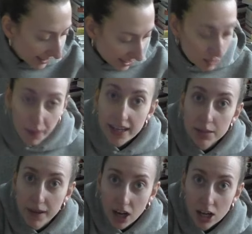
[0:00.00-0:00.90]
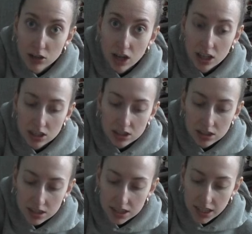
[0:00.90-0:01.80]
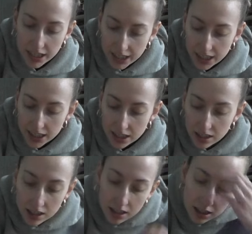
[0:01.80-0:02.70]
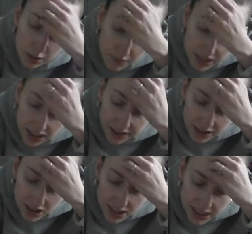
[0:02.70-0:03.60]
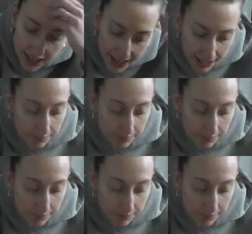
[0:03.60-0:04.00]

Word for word: did spend about $100 in materials today.